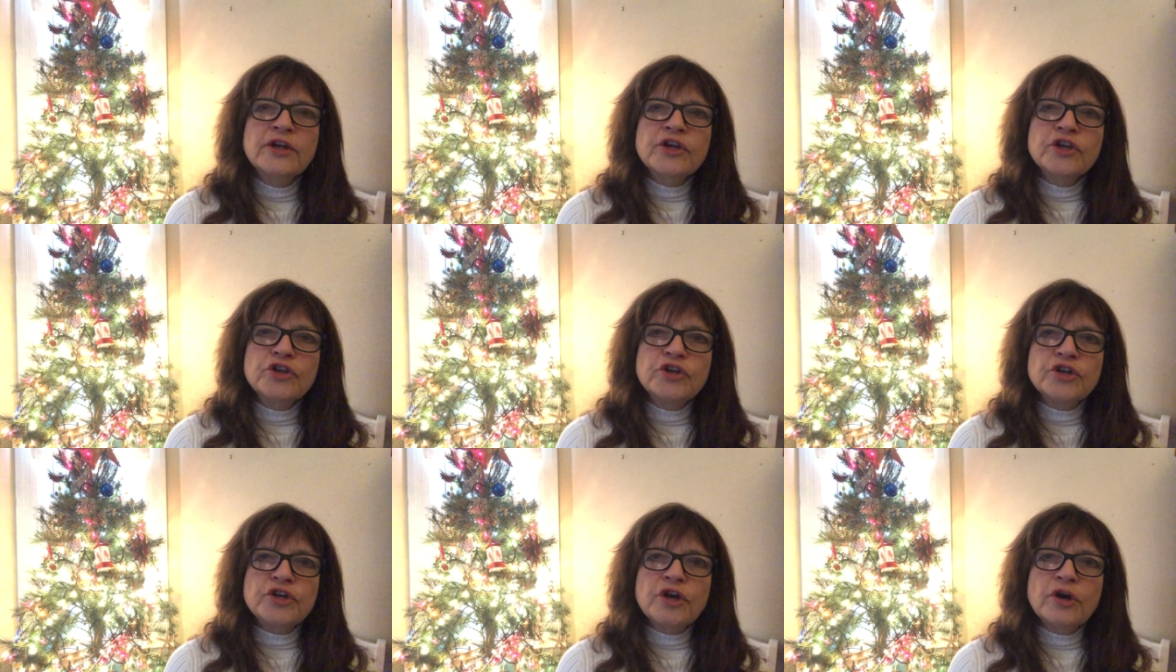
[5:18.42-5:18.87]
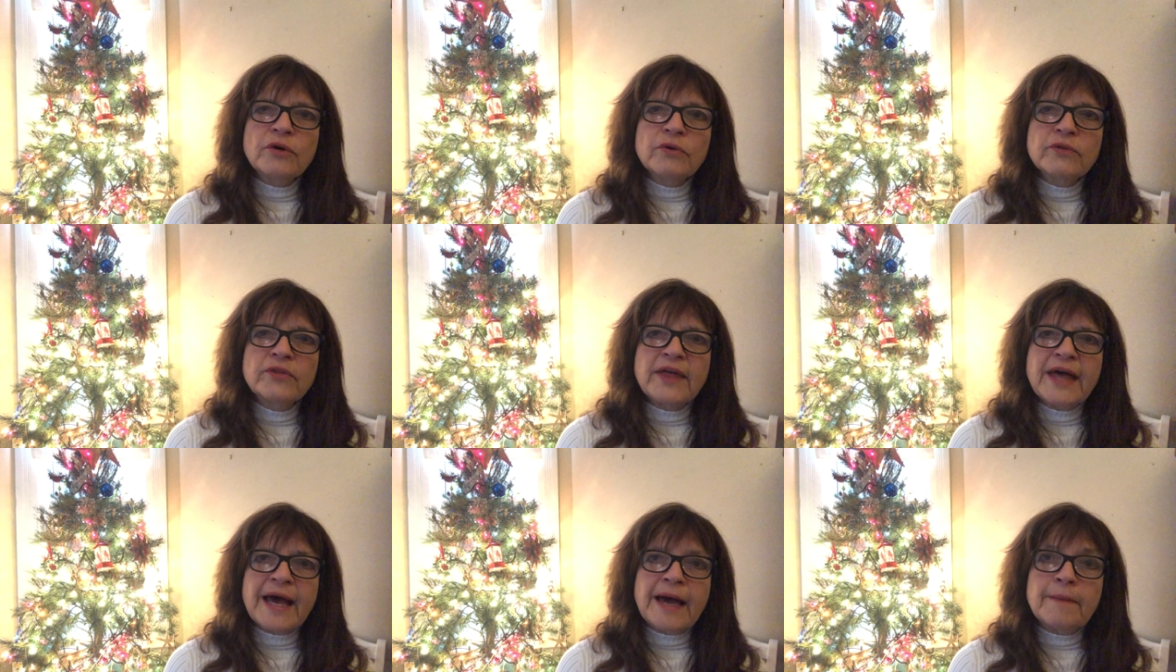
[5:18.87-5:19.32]
you know,
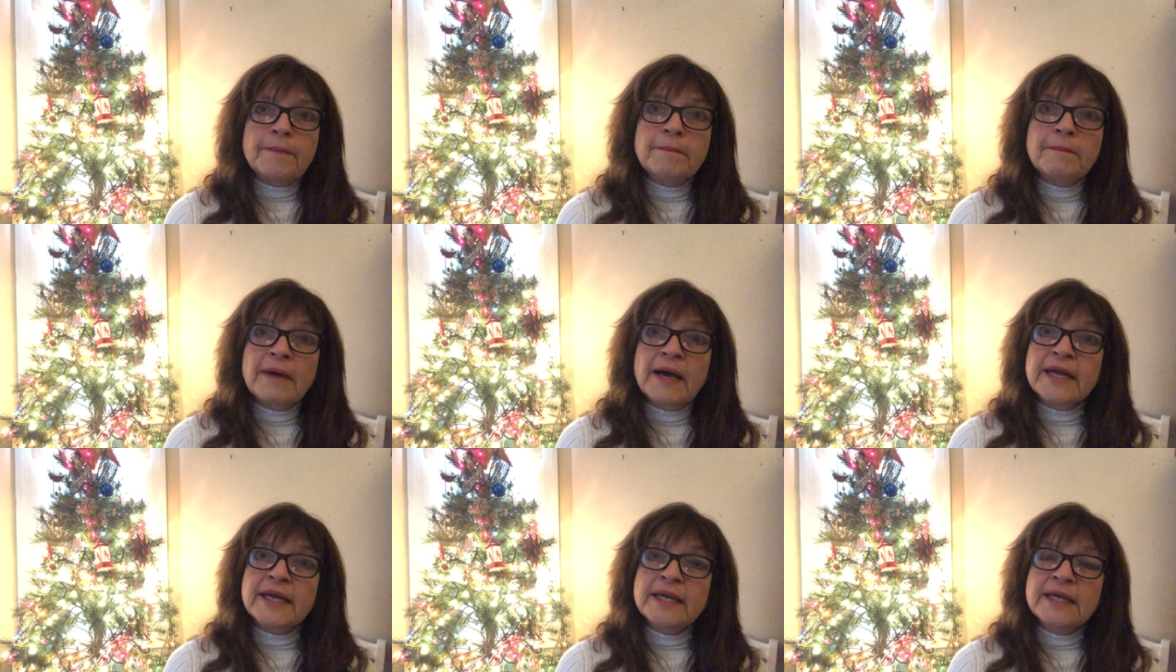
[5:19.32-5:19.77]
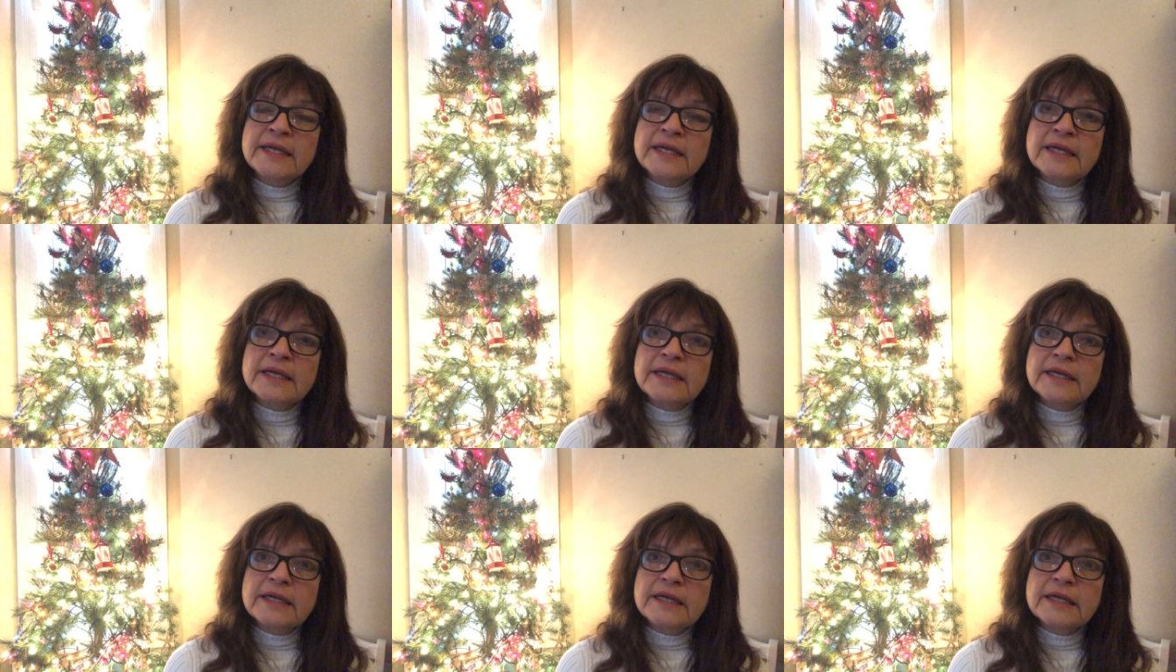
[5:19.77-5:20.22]
that might
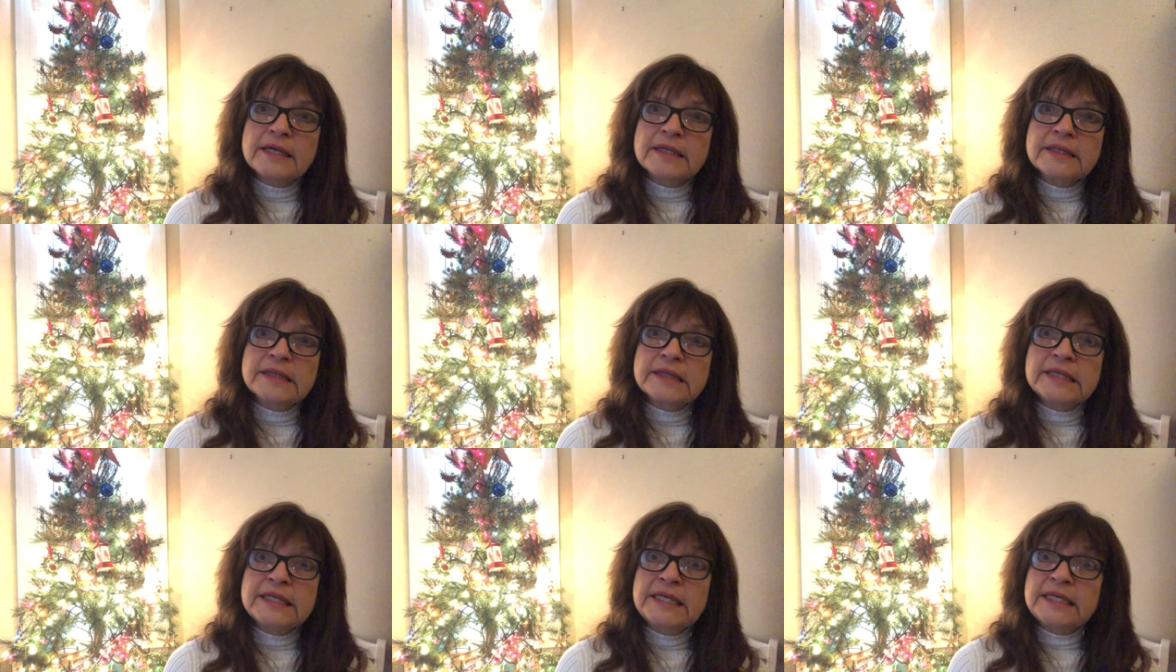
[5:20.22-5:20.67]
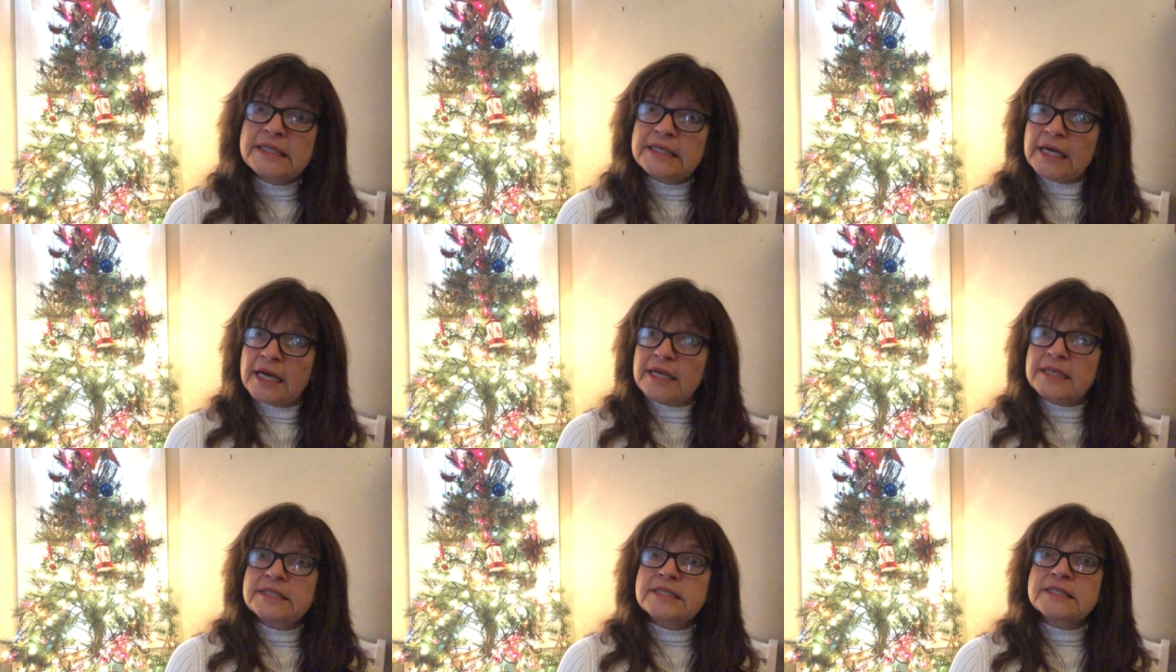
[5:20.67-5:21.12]
lead
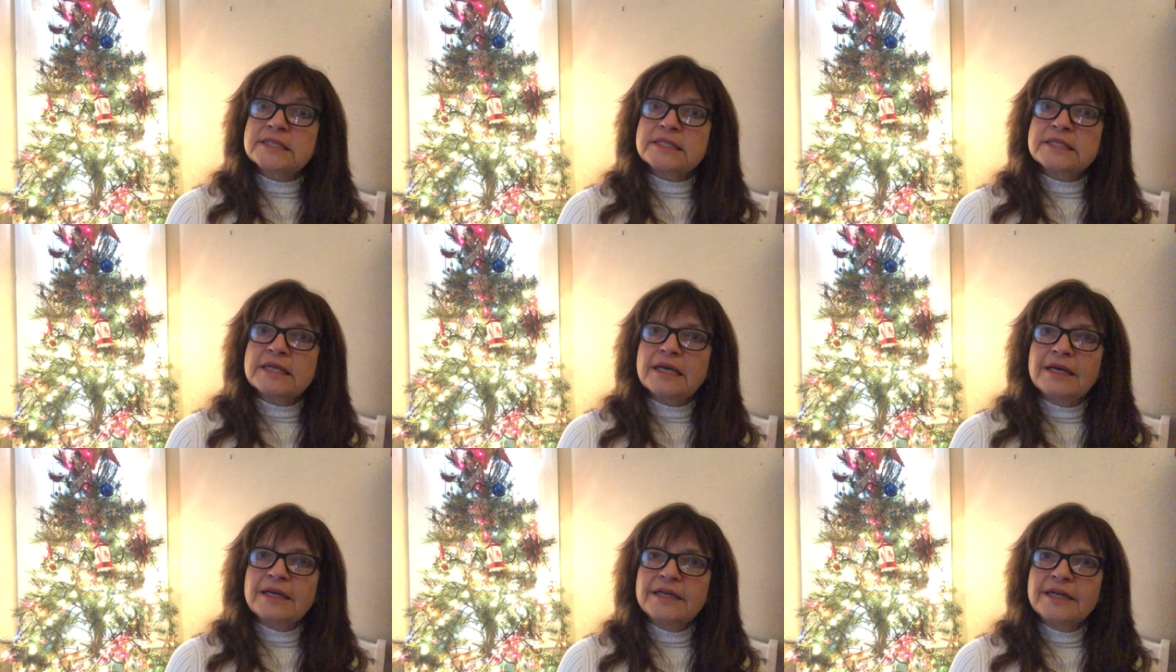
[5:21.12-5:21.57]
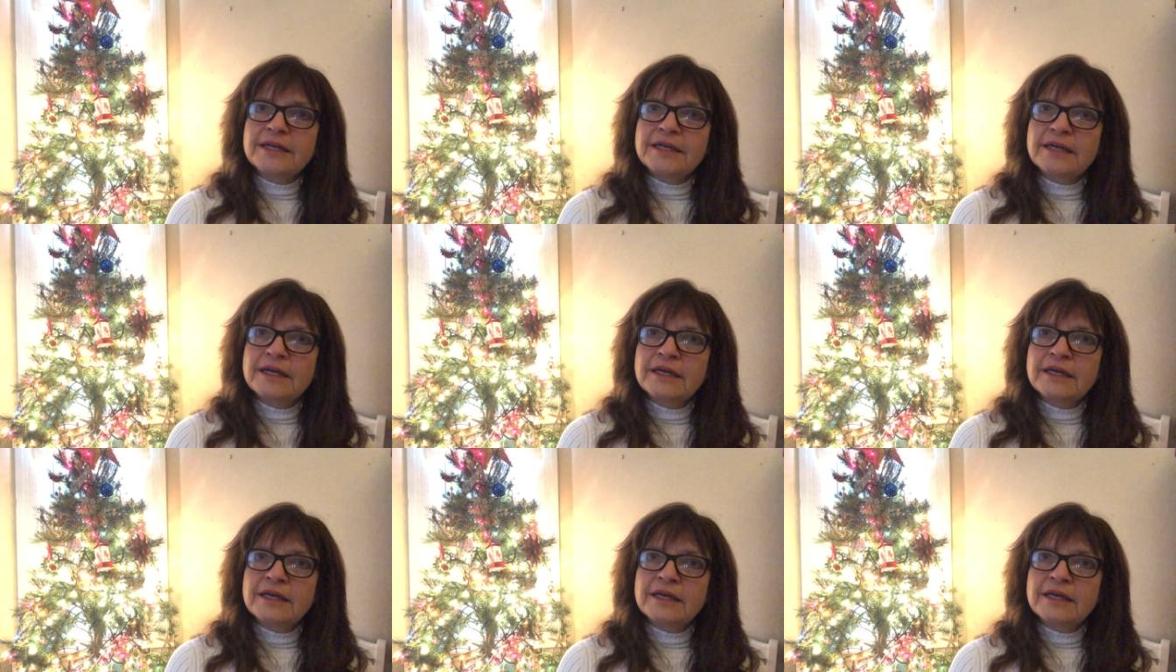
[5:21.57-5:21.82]
us uh,